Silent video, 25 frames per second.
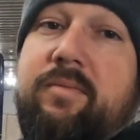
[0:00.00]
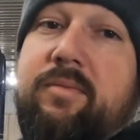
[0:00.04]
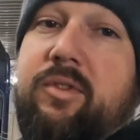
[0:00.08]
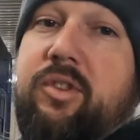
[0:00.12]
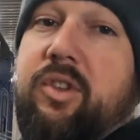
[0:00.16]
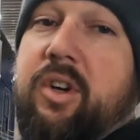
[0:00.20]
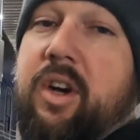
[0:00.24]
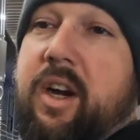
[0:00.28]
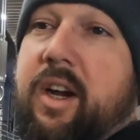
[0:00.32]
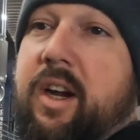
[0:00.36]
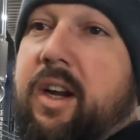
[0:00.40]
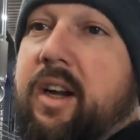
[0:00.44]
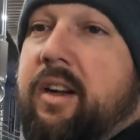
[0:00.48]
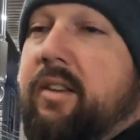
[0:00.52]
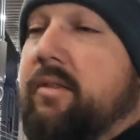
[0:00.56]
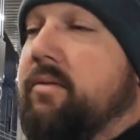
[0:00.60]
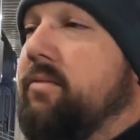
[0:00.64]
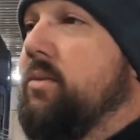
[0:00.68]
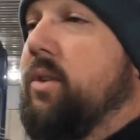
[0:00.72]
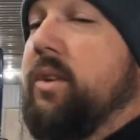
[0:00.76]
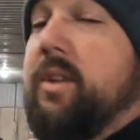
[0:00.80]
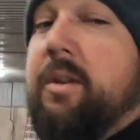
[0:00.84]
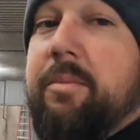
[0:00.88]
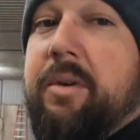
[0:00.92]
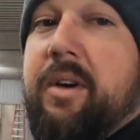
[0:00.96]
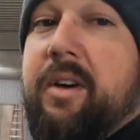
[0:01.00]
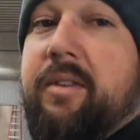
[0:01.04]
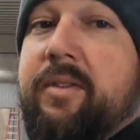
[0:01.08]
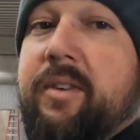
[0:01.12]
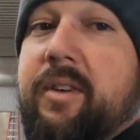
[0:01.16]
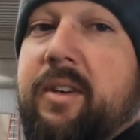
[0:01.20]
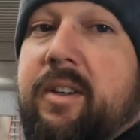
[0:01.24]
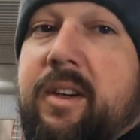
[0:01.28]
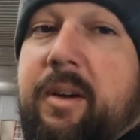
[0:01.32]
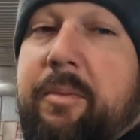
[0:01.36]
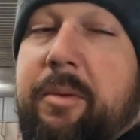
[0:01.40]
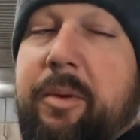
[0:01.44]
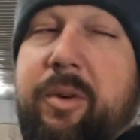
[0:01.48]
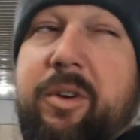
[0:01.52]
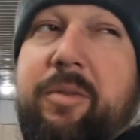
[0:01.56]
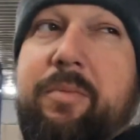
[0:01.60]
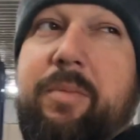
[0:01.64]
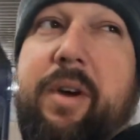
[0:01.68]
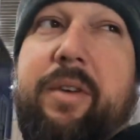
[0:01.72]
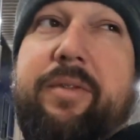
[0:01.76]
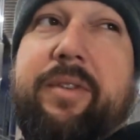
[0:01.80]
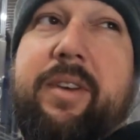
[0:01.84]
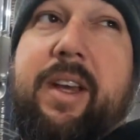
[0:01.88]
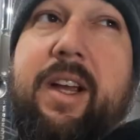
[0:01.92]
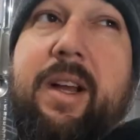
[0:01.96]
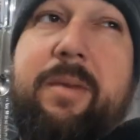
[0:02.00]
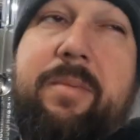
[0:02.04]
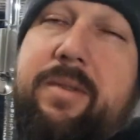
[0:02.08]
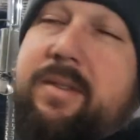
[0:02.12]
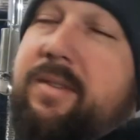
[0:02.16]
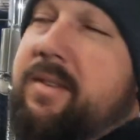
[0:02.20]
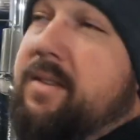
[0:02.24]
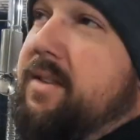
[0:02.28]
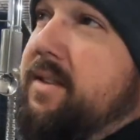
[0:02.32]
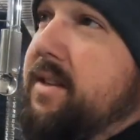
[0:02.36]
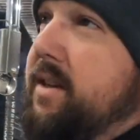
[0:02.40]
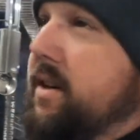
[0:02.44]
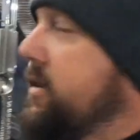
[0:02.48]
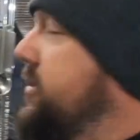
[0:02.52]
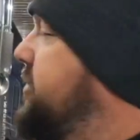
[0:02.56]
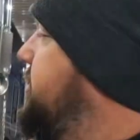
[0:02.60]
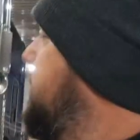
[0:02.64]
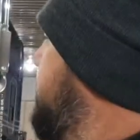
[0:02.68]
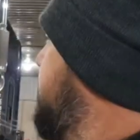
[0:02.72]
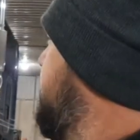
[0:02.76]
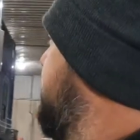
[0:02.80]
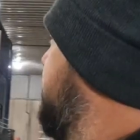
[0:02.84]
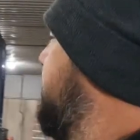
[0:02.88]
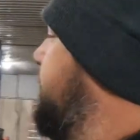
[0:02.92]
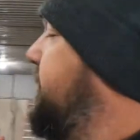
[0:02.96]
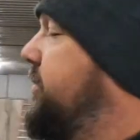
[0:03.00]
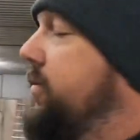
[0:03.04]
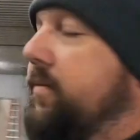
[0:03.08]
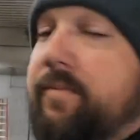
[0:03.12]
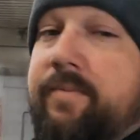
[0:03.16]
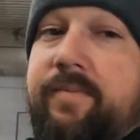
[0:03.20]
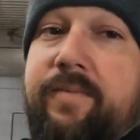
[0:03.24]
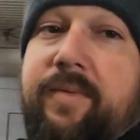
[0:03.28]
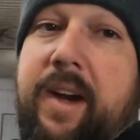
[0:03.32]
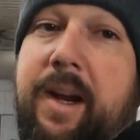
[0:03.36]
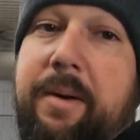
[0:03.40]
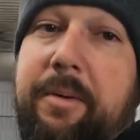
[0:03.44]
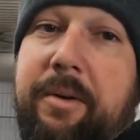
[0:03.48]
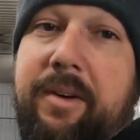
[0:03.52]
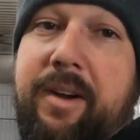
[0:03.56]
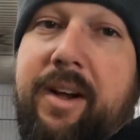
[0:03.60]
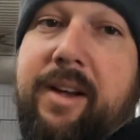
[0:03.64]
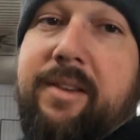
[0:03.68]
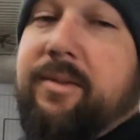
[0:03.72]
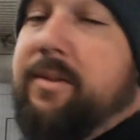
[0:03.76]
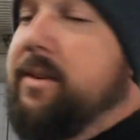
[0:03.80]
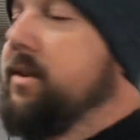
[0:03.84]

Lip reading: trying it with the buffer. I mean, we buff campers and stuff, but fiberglass